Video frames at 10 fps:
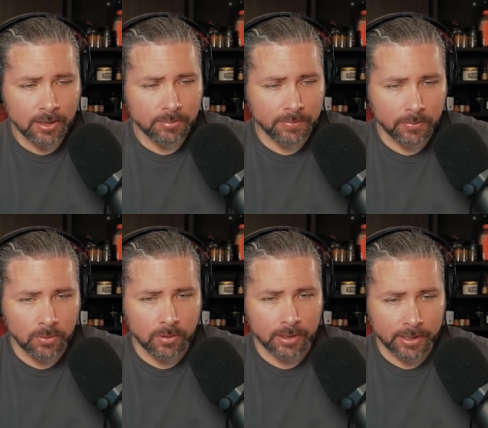
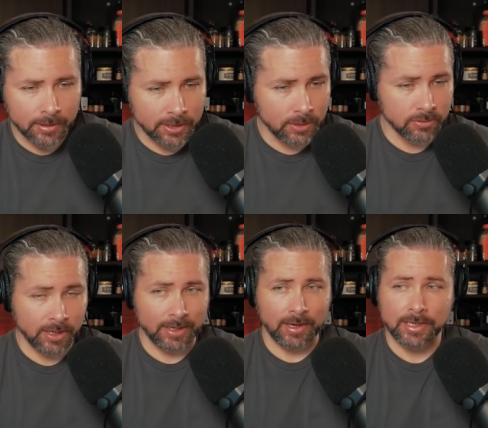before she was
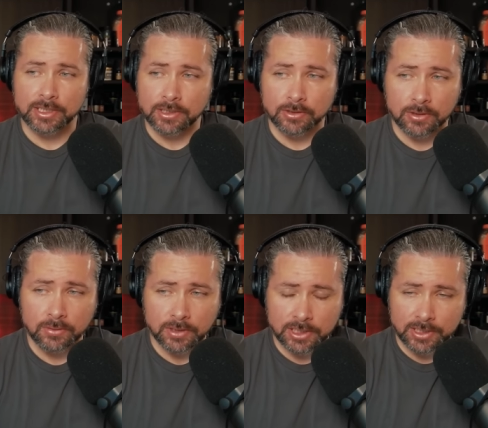like 19 years
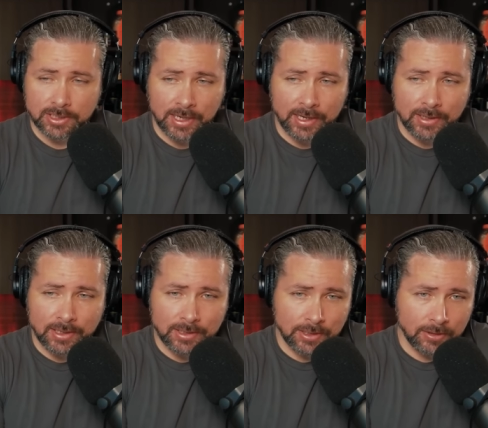old and she decided
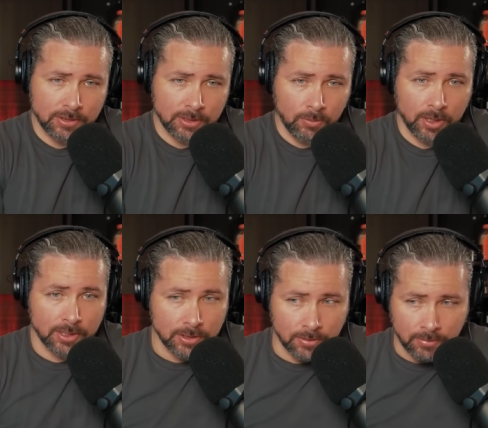that, you know, she wanted
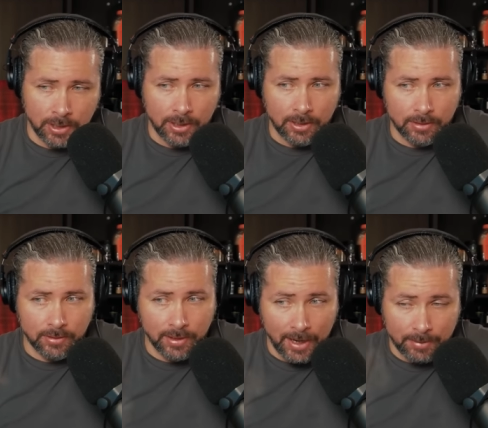to
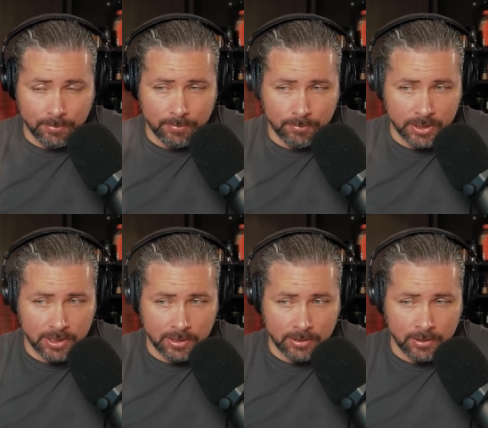not
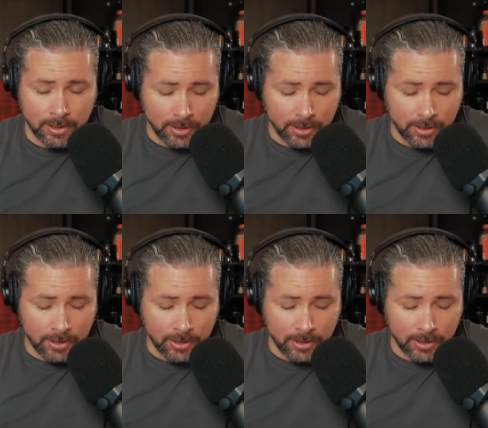be